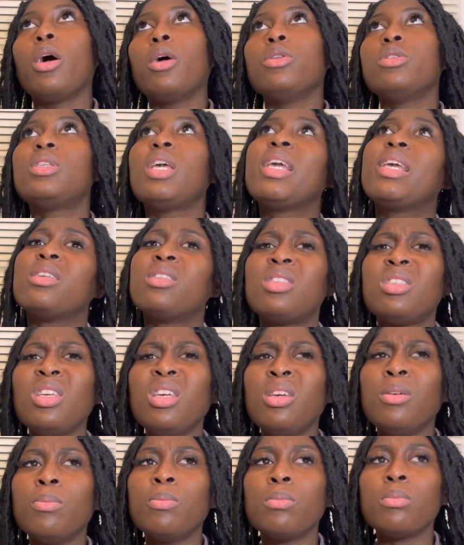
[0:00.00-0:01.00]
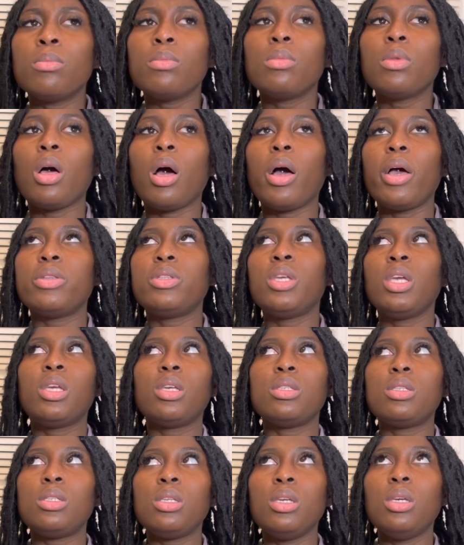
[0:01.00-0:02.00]
take a seat. I take
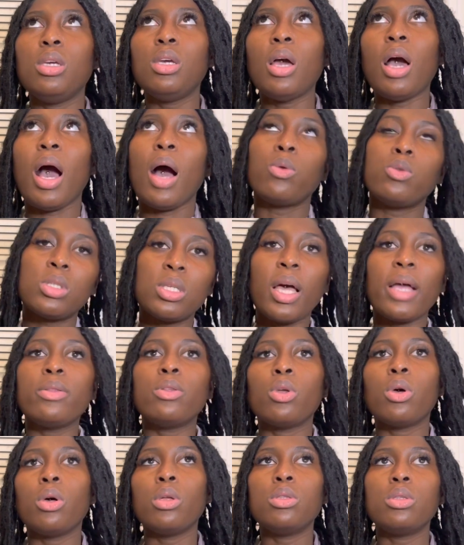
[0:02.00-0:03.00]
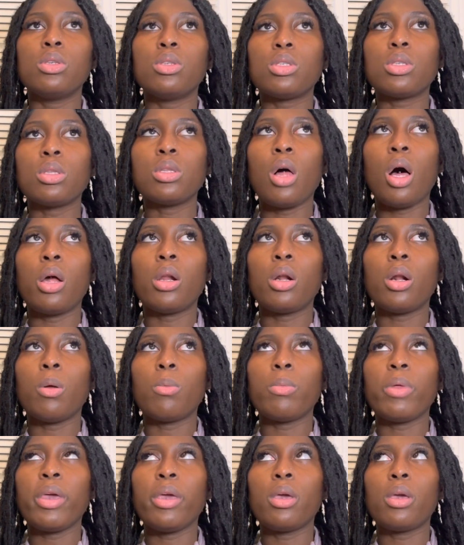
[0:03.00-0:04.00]
a seat outside the salon, and
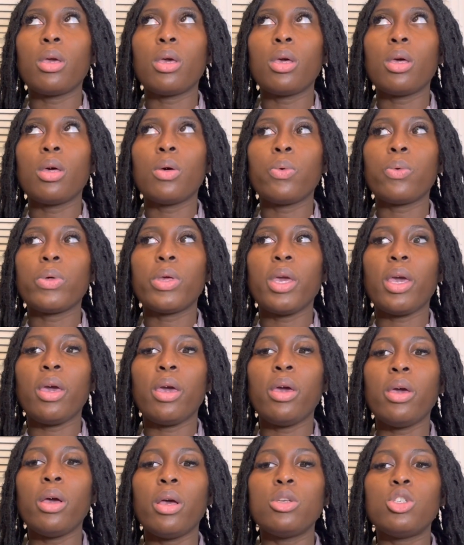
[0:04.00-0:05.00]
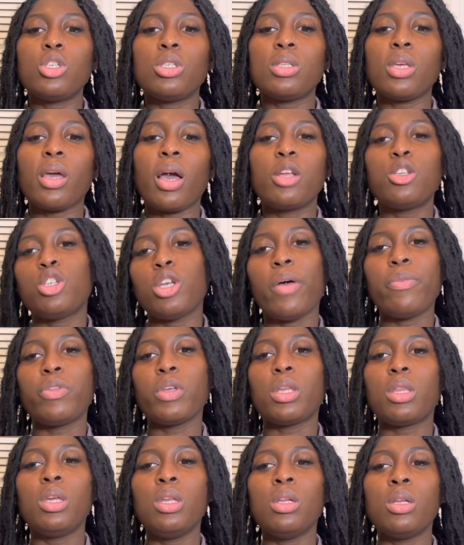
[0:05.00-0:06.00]
I'm like, okay. And she's like, I just have
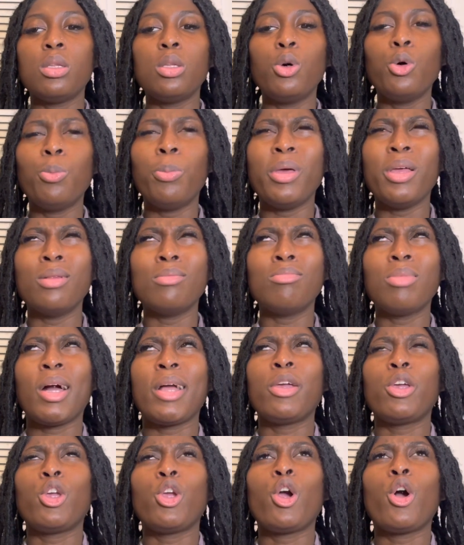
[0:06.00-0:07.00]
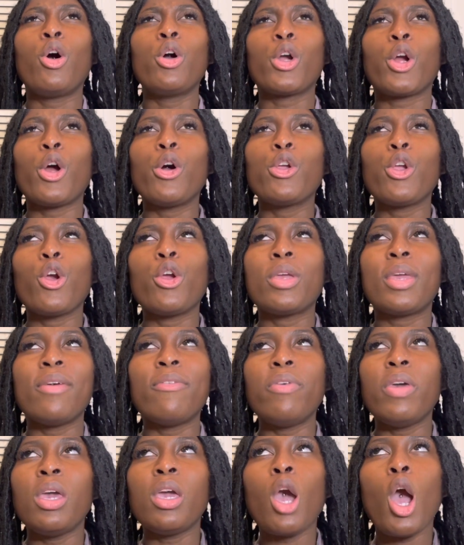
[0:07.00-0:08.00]
to clean a little bit. Like, girl,
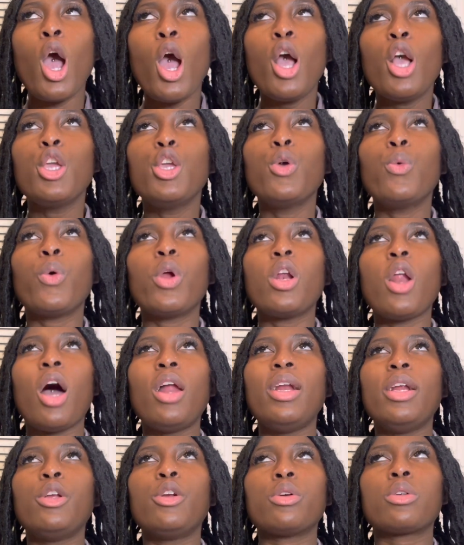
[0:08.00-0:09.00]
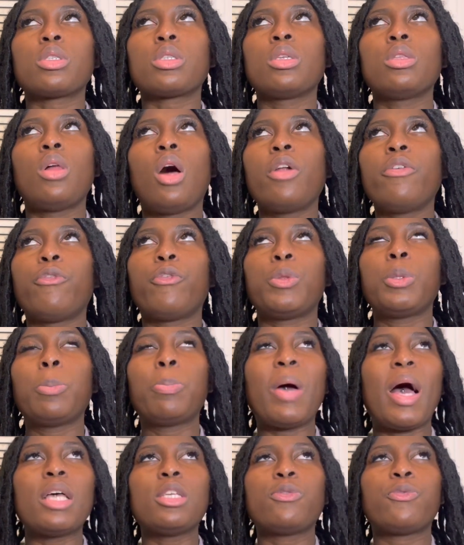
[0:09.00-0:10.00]
you were not in your salon for the
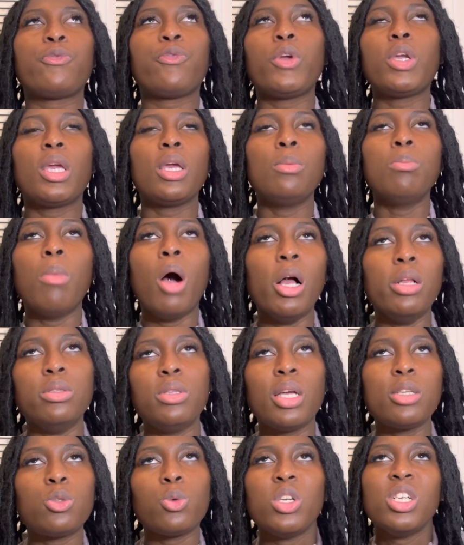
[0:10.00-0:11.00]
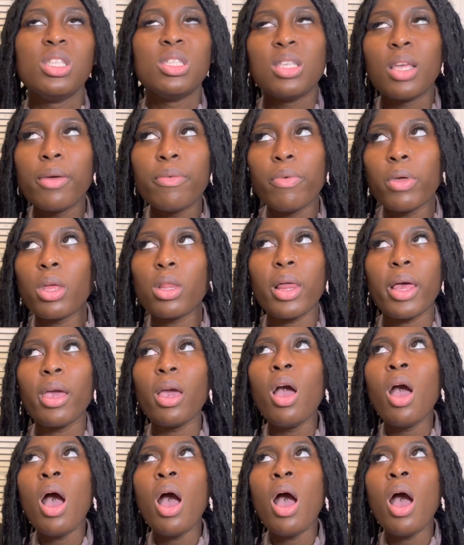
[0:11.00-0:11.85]
past freaking month. That's what it's giving. Like,